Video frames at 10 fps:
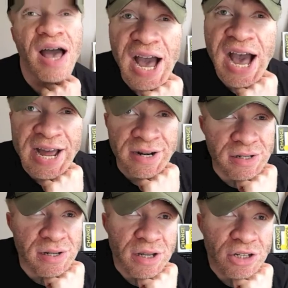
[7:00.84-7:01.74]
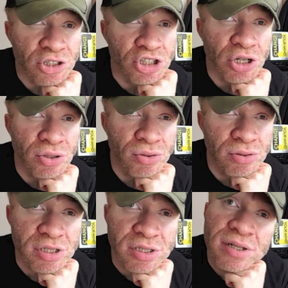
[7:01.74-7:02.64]
And
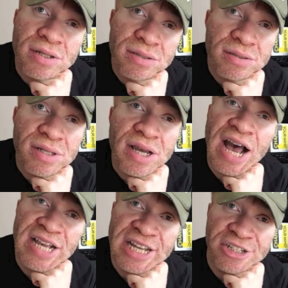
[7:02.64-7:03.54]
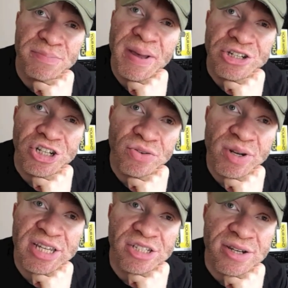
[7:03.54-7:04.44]
Jules, as I just mentioned,
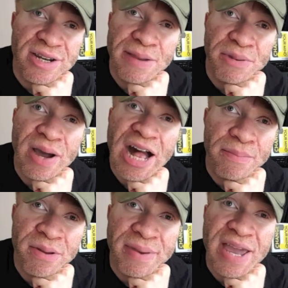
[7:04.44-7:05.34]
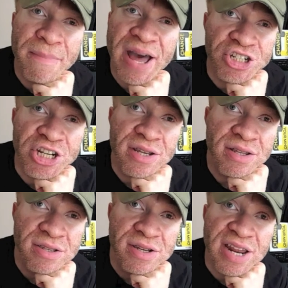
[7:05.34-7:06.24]
released her debut album, Imagine,
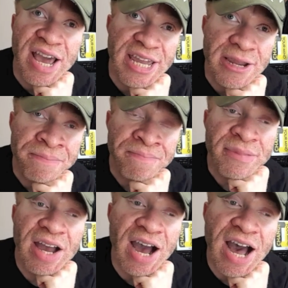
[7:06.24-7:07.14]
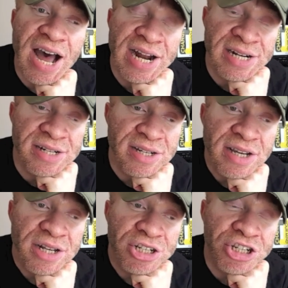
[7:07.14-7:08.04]
today. And
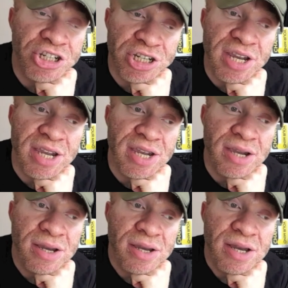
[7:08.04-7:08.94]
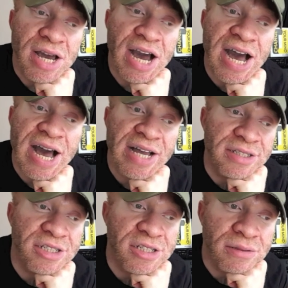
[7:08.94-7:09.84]
she
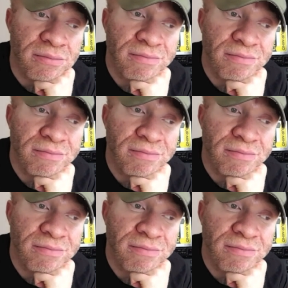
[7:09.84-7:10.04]
has